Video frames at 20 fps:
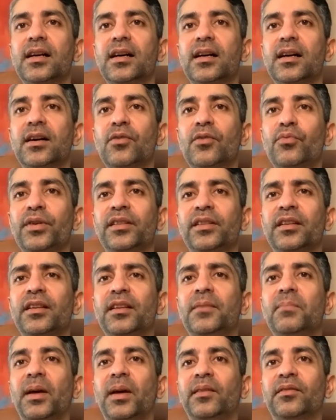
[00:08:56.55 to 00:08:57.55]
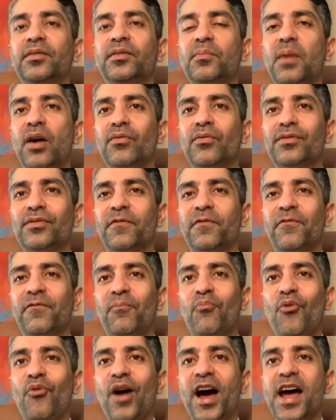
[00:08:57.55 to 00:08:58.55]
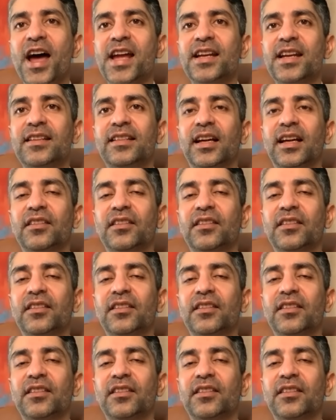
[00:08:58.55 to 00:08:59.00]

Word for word: uh, with an immense amount of pride.